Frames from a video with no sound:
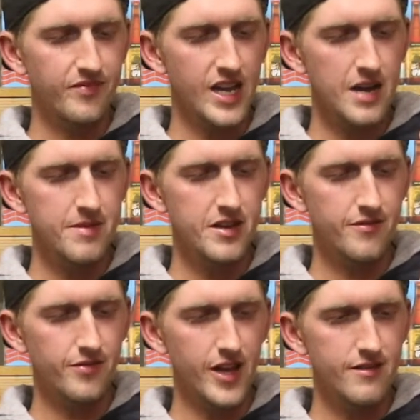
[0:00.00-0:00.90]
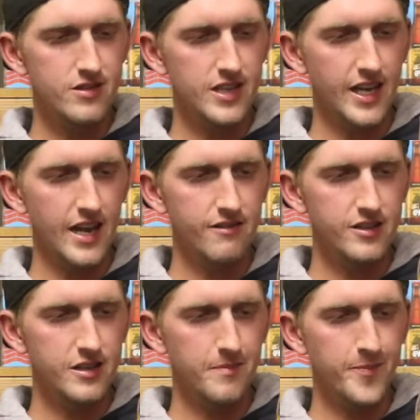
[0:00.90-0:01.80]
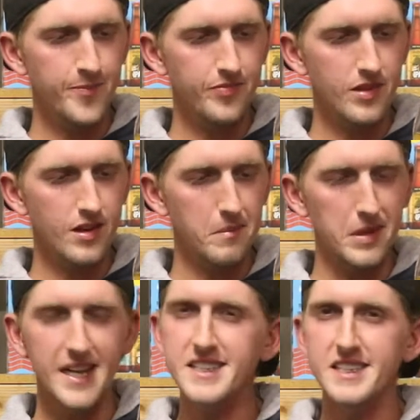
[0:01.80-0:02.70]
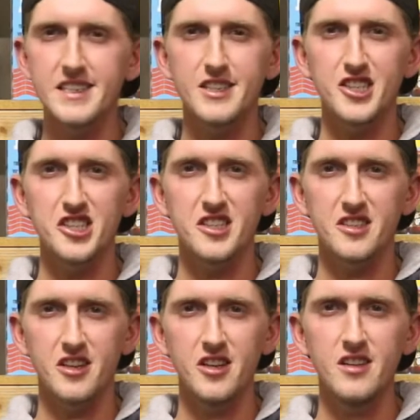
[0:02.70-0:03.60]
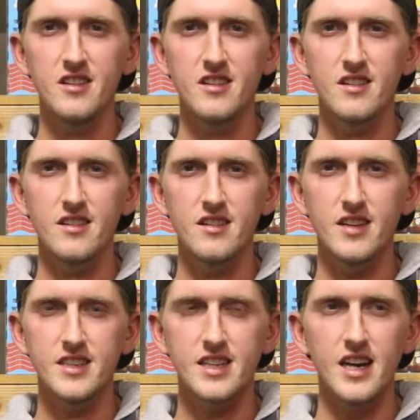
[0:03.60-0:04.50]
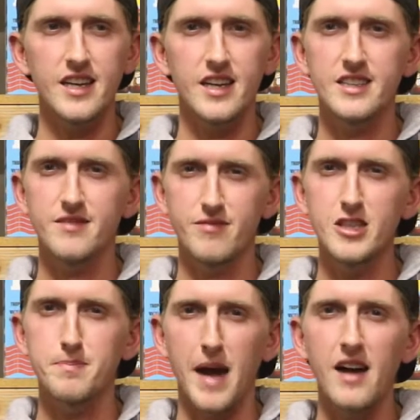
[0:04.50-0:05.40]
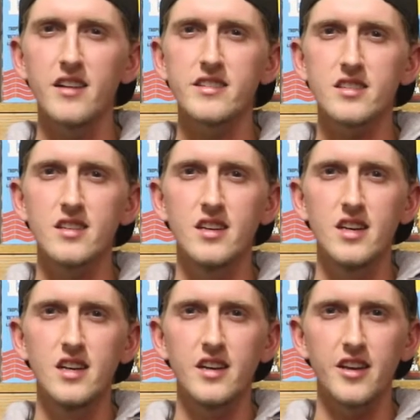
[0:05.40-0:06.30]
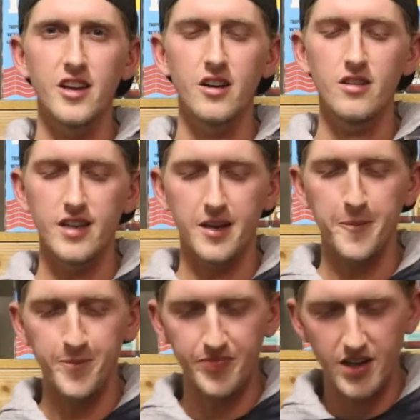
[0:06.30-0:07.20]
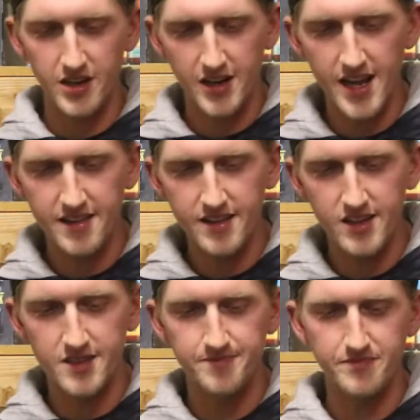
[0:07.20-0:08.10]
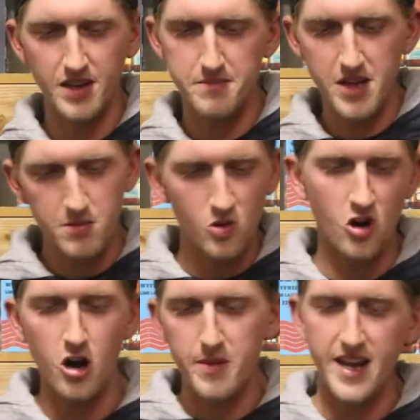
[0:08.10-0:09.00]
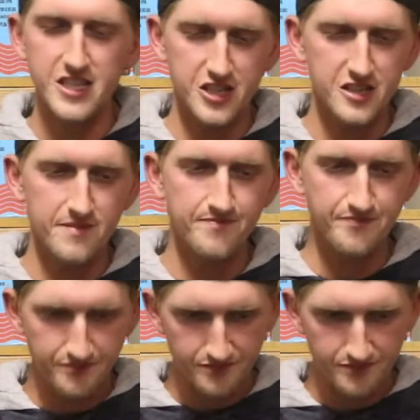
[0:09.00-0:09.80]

Yeah, I mean flavors, I can't really place it. It's good. It's got like, it's just balanced, you know, like you're getting the minimal carbonation,